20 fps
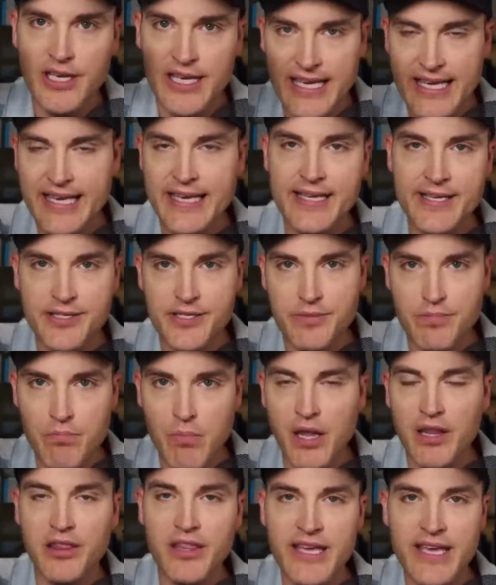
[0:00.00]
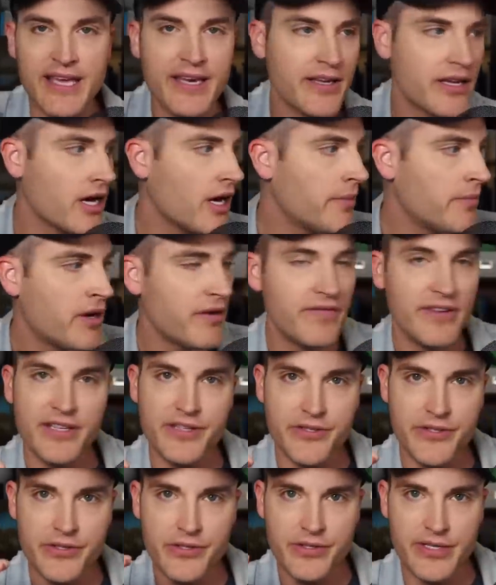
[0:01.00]
his monthly income of
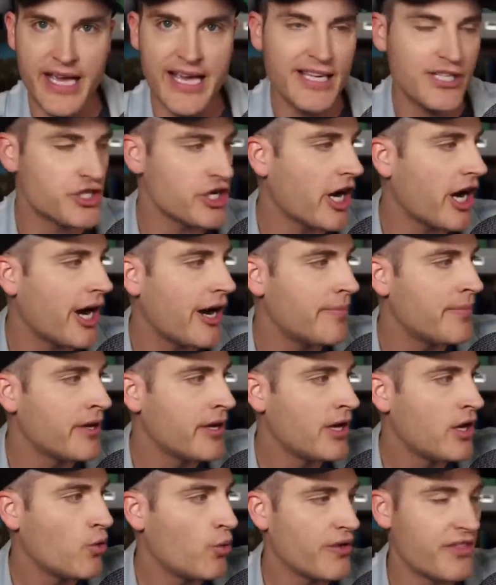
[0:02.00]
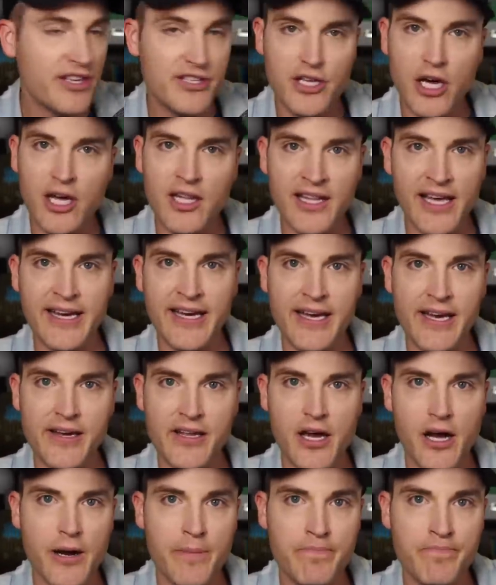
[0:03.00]
his day job with his online
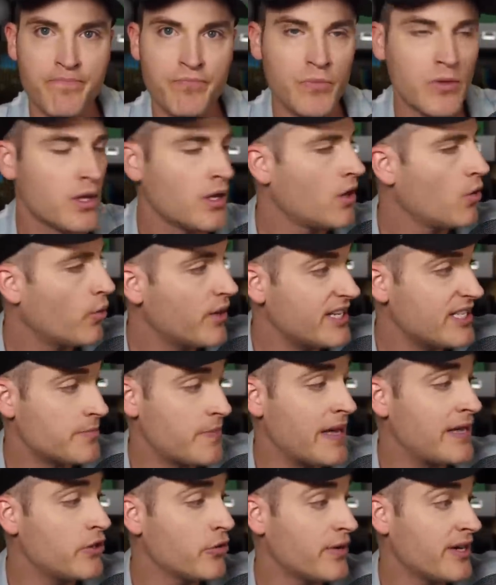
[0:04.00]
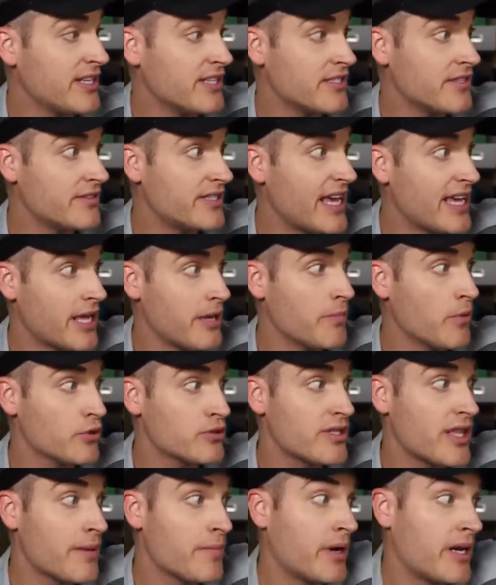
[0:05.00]
income what he's been doing is taking
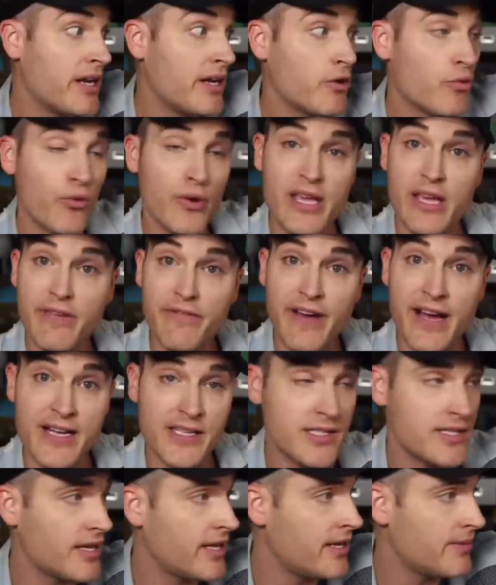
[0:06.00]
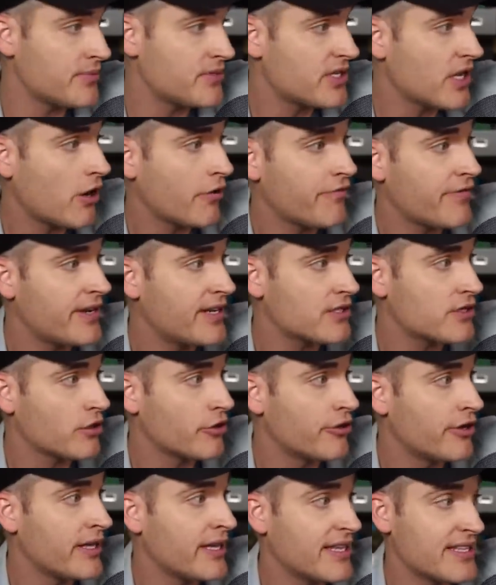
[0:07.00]
most of that money to reinvest in himself and his
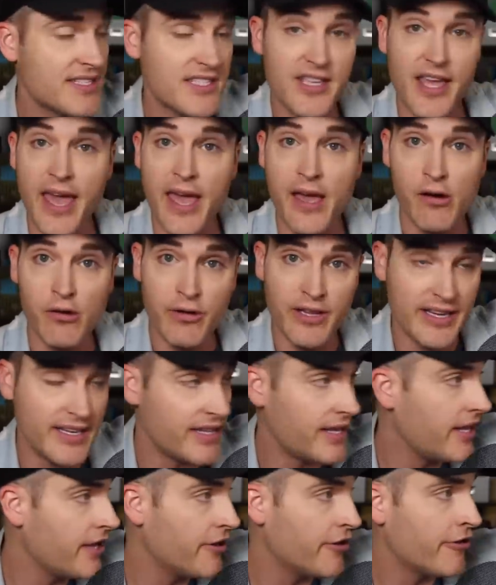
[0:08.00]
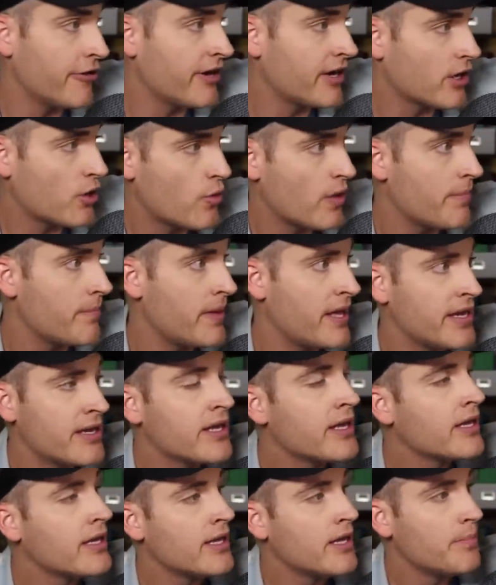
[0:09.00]
learning and scale and gear and equipment
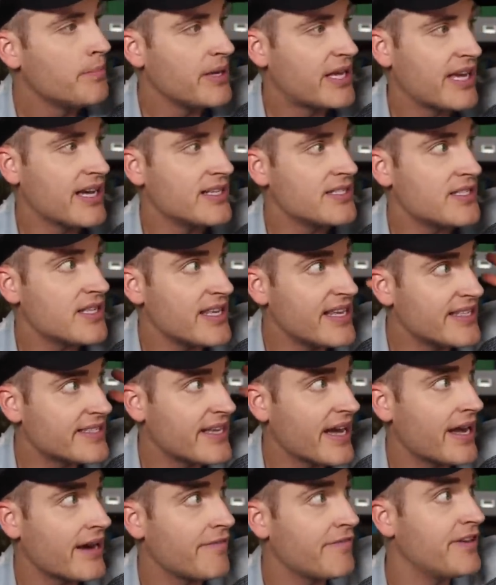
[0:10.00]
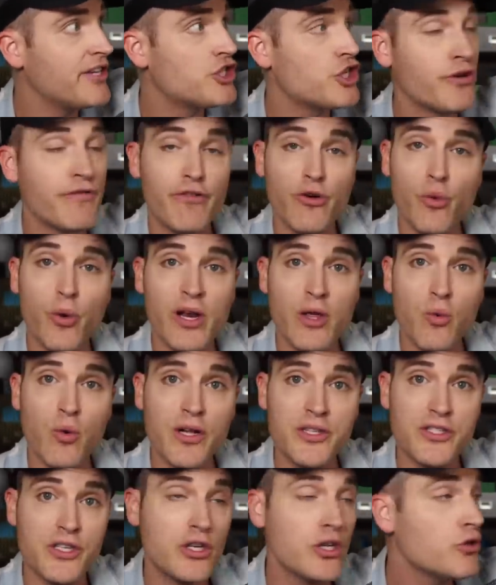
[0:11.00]
because he's got a vision for what he
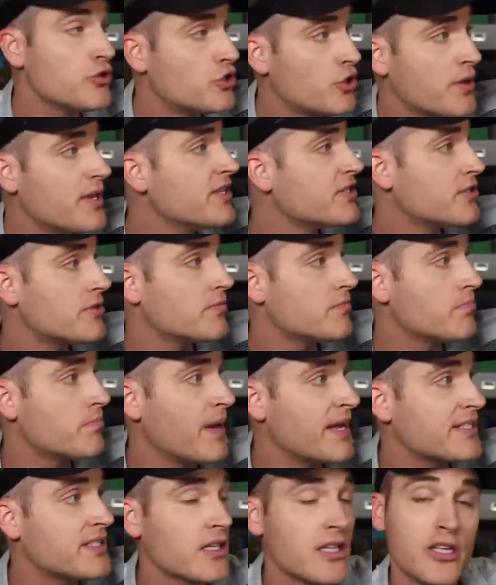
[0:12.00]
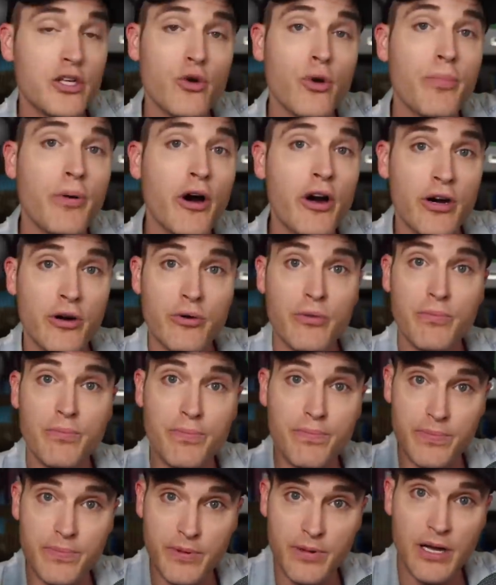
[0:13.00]
wants to do. So he's basically do a part
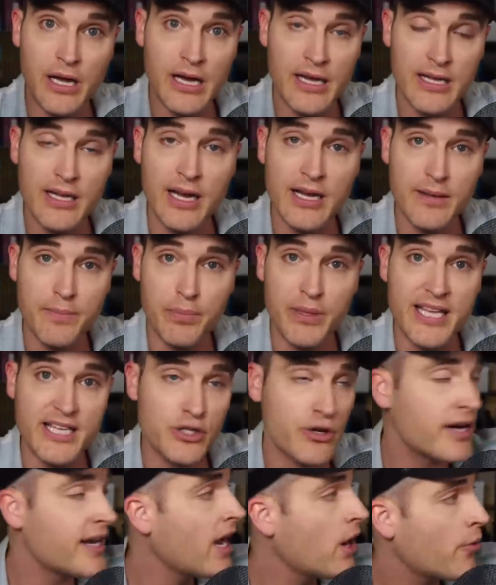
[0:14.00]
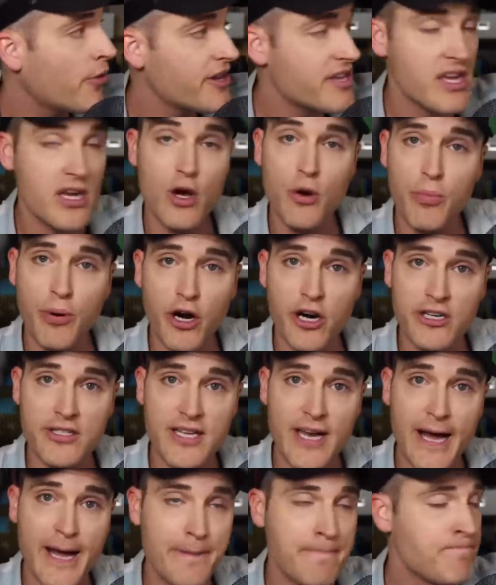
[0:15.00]
uh, a place right now where he can go part
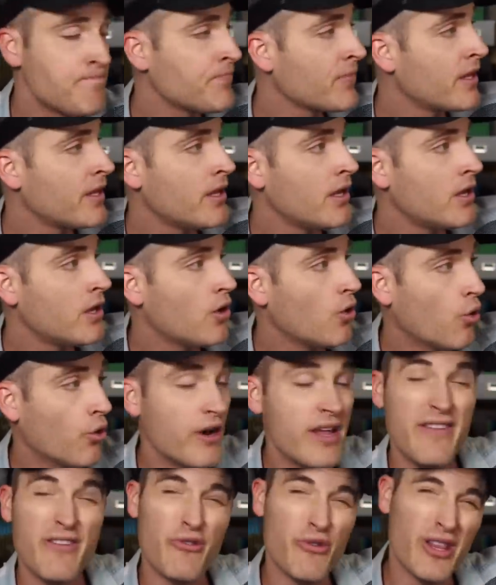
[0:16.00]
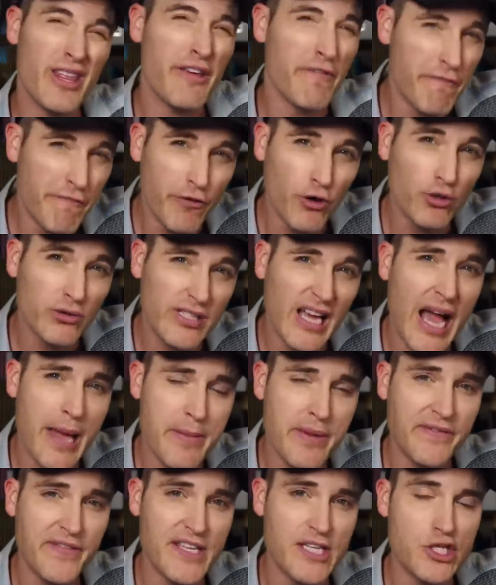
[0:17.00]
time or even really full time
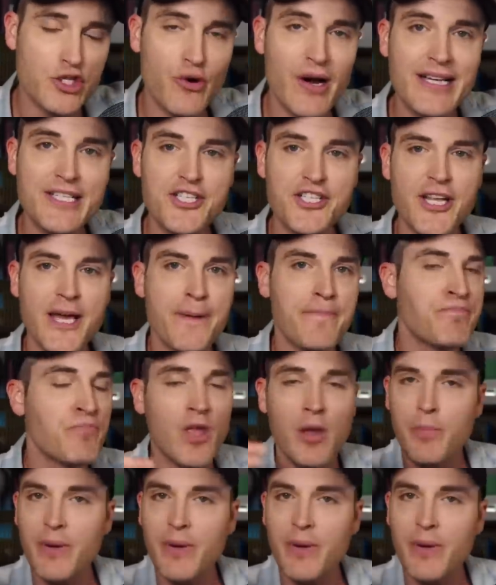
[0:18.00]
if he stretched it.